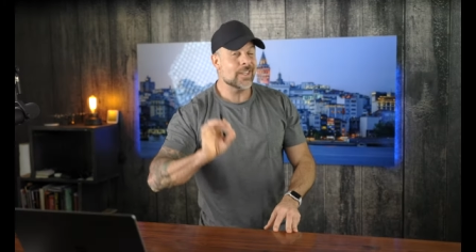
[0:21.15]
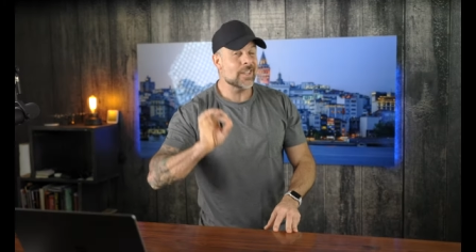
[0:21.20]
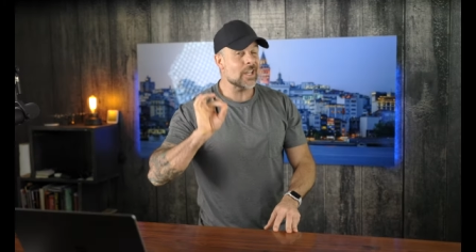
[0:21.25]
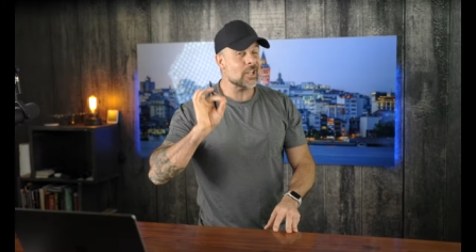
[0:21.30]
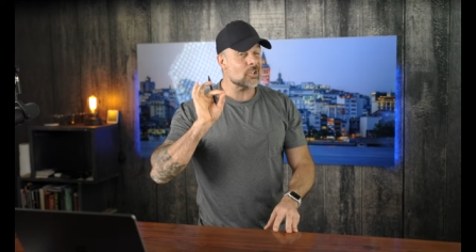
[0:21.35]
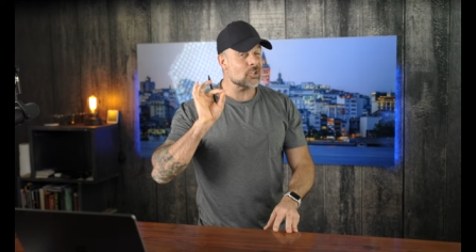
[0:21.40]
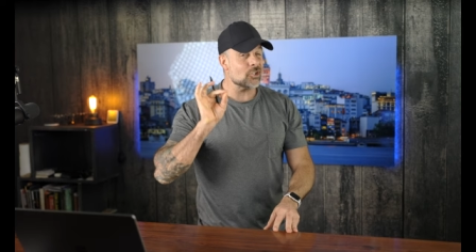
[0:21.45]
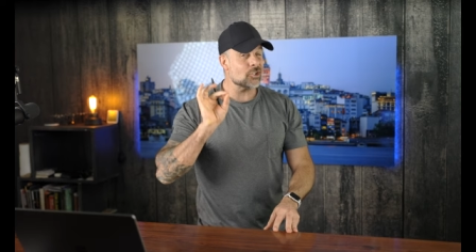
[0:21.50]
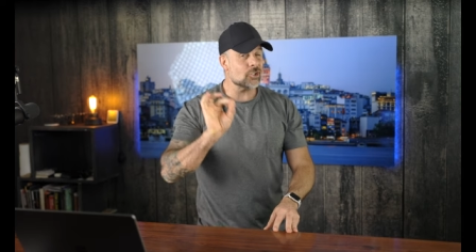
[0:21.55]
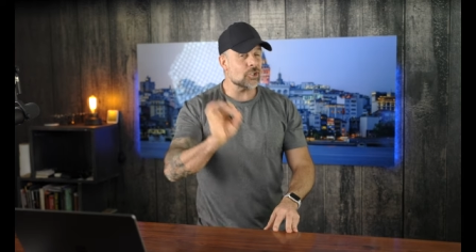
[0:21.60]

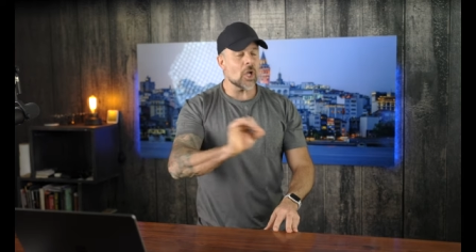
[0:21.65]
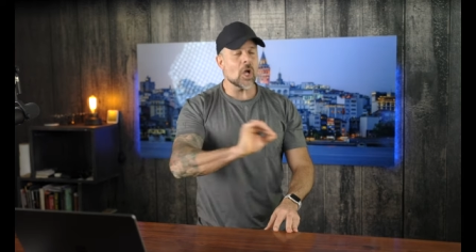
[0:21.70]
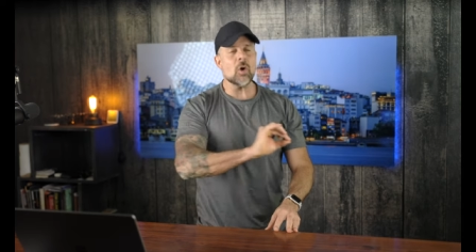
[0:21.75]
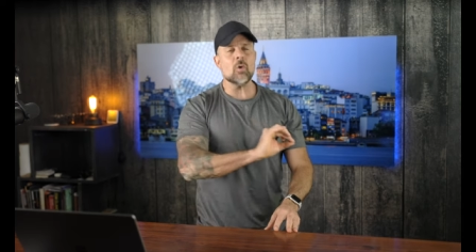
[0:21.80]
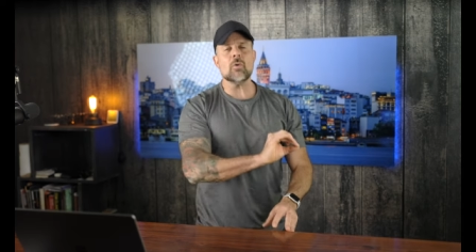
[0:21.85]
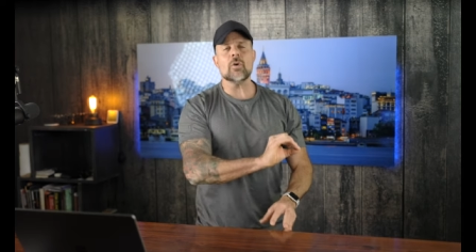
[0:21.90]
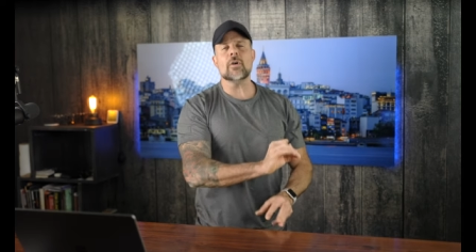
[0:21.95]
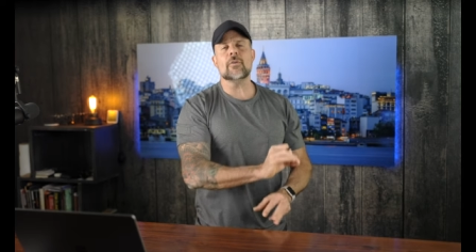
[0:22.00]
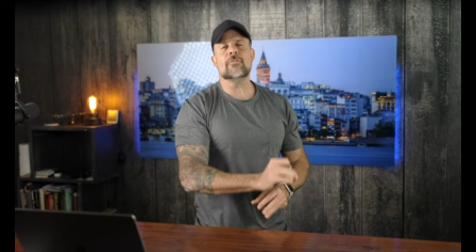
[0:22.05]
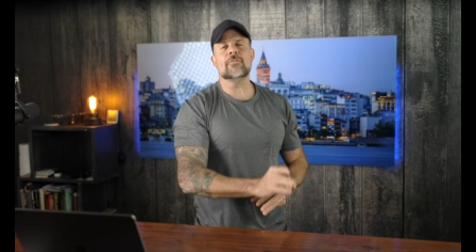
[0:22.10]
that
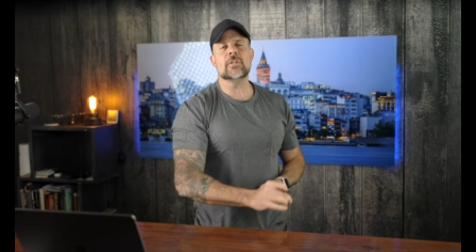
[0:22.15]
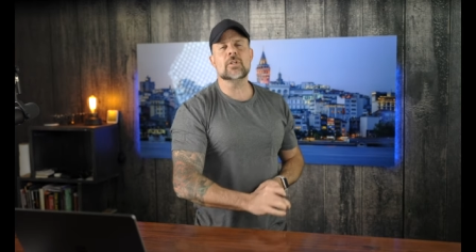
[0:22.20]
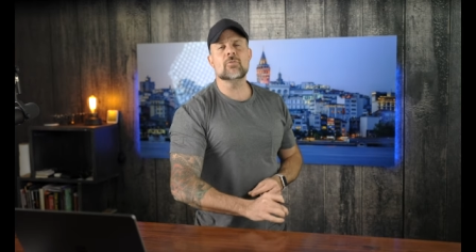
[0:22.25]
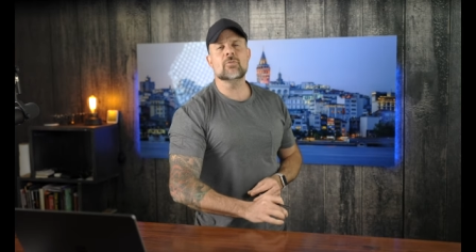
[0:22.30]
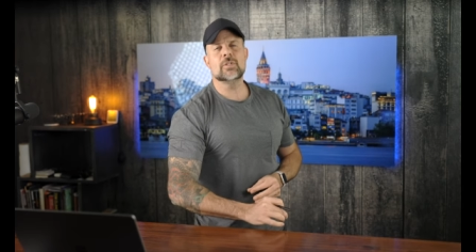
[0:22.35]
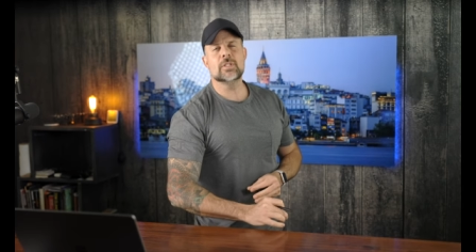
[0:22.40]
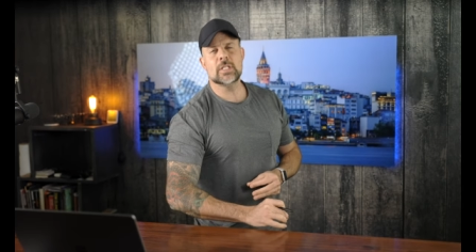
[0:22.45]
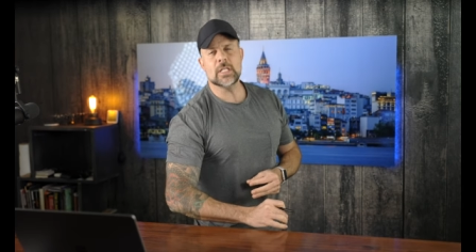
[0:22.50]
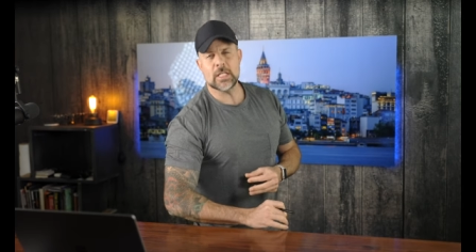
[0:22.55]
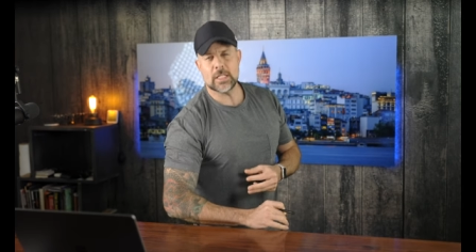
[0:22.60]
show a few
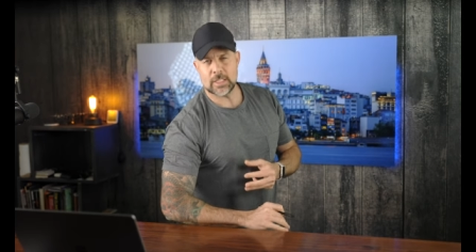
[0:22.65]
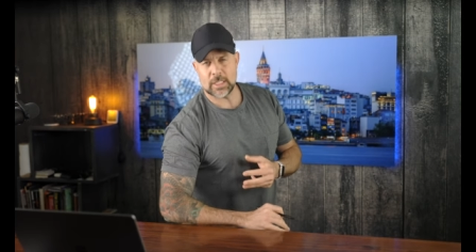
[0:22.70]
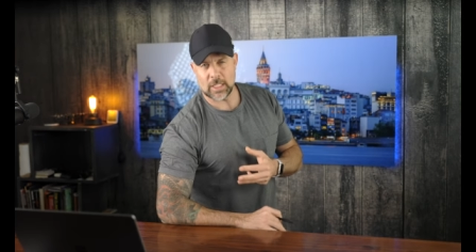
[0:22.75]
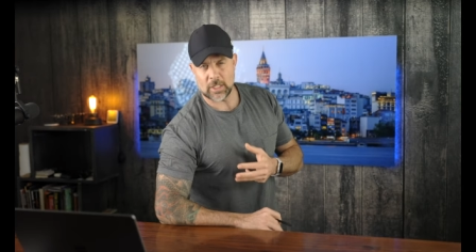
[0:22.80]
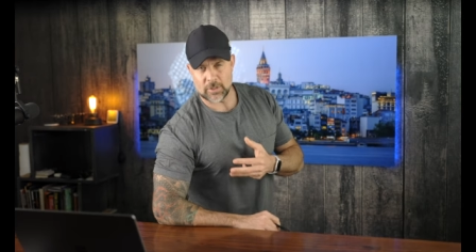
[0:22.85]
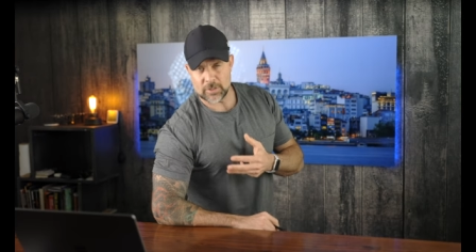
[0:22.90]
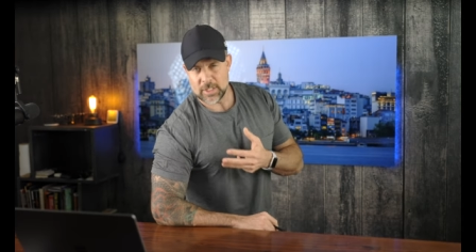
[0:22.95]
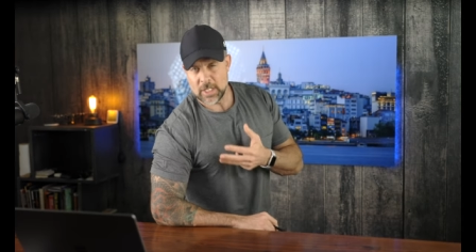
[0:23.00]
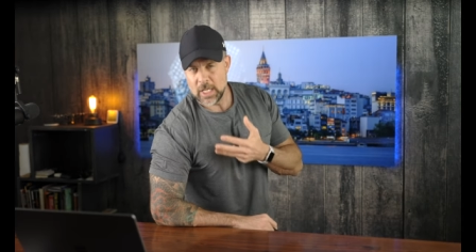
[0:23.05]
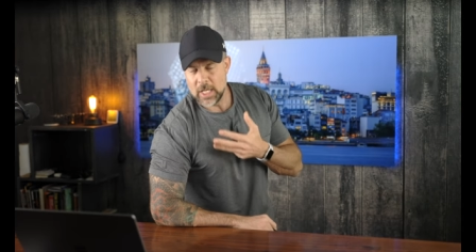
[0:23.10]

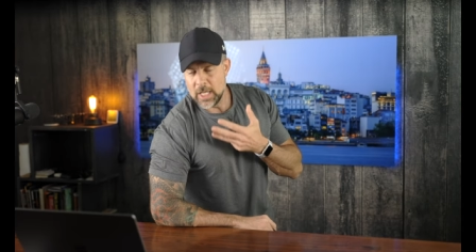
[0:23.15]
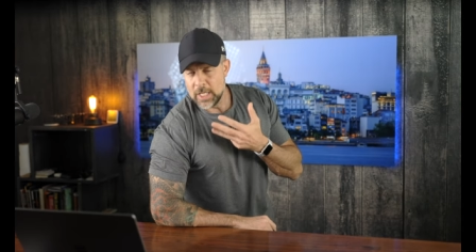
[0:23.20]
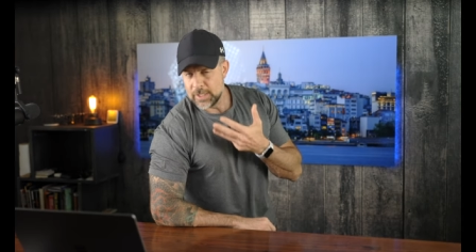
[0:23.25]
details.